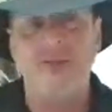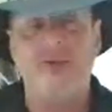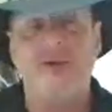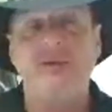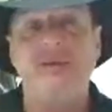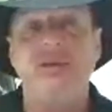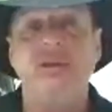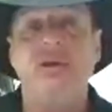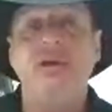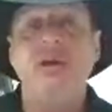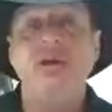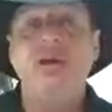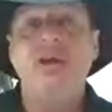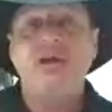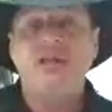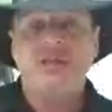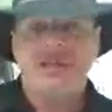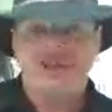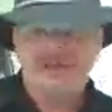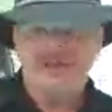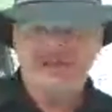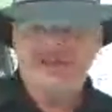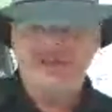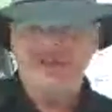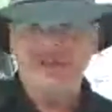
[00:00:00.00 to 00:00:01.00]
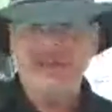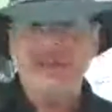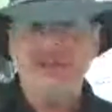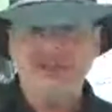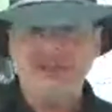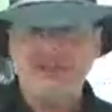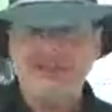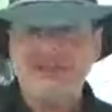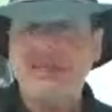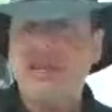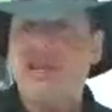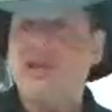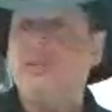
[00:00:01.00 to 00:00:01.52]
with you that feel the
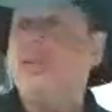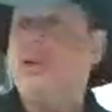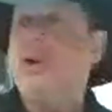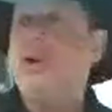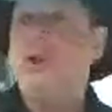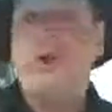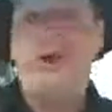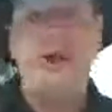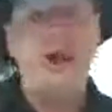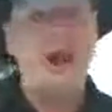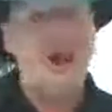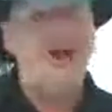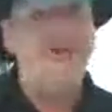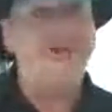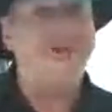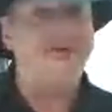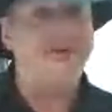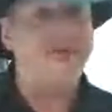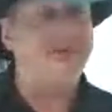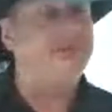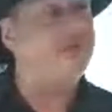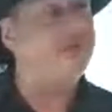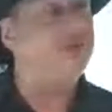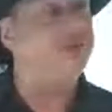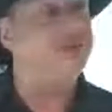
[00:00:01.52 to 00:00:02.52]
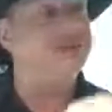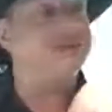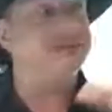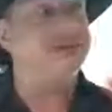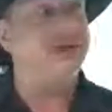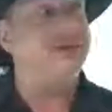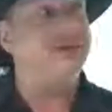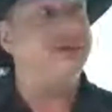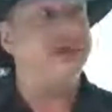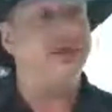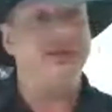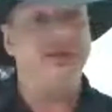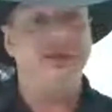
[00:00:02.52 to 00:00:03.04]
same way, or half of them feel the
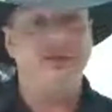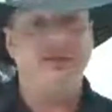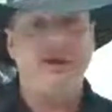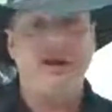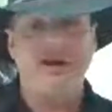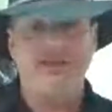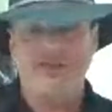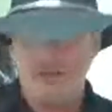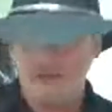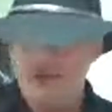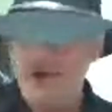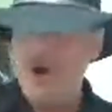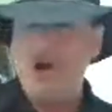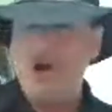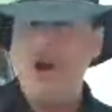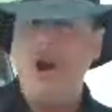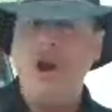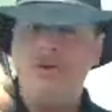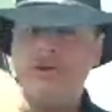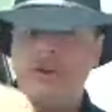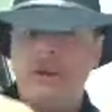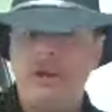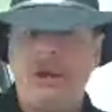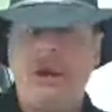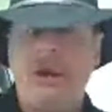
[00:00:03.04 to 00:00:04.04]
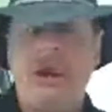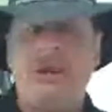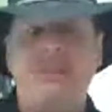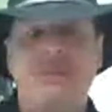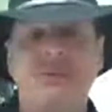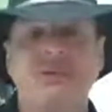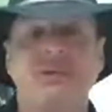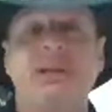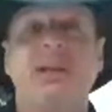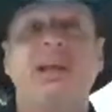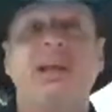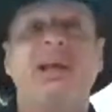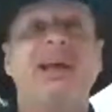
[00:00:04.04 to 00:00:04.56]
same way, and the other half are the
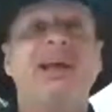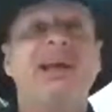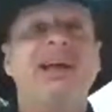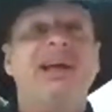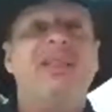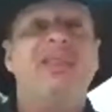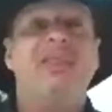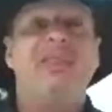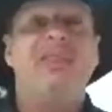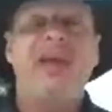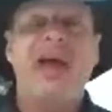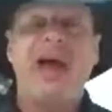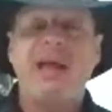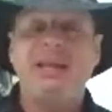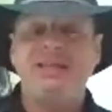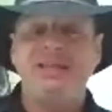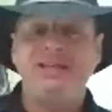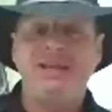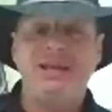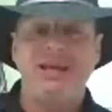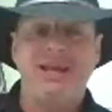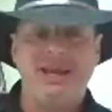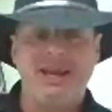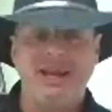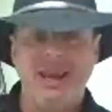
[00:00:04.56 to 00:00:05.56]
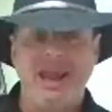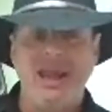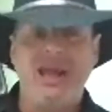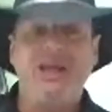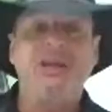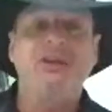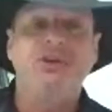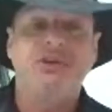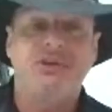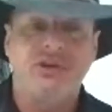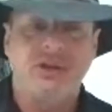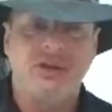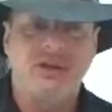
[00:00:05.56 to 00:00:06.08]
opposite. That
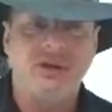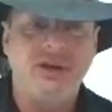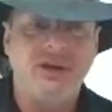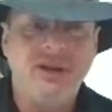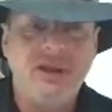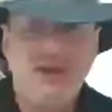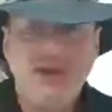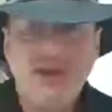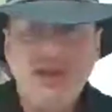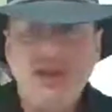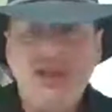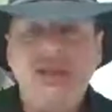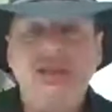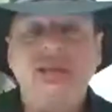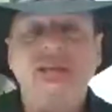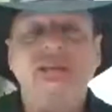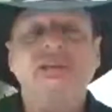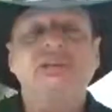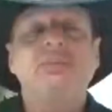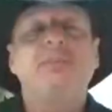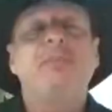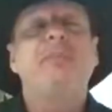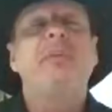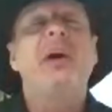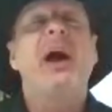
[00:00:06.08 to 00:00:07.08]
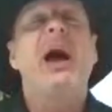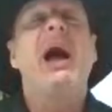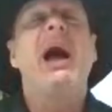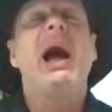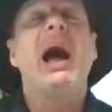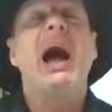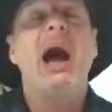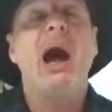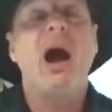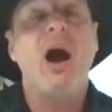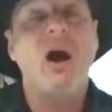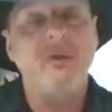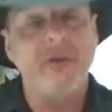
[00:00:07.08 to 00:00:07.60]
connection is
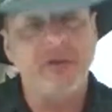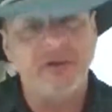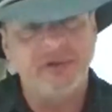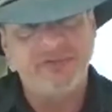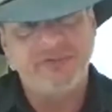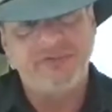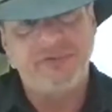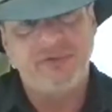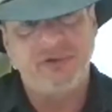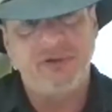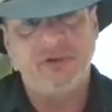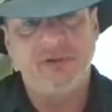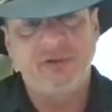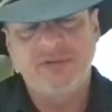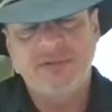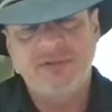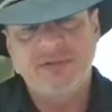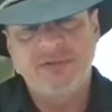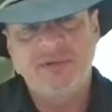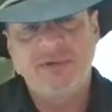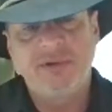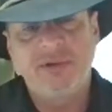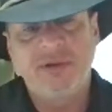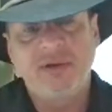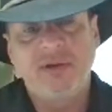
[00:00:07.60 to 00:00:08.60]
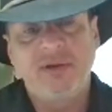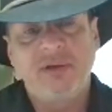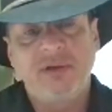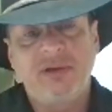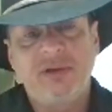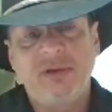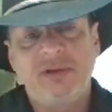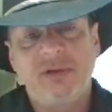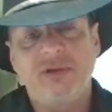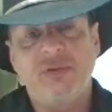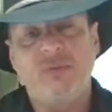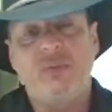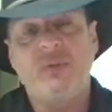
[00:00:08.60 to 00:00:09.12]
powerful.
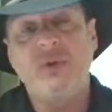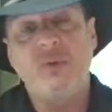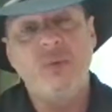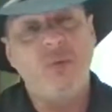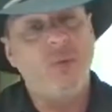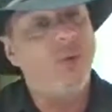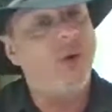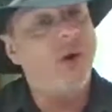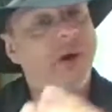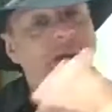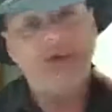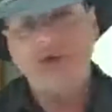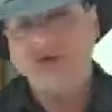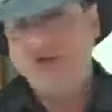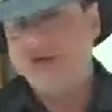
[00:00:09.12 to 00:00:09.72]
We want to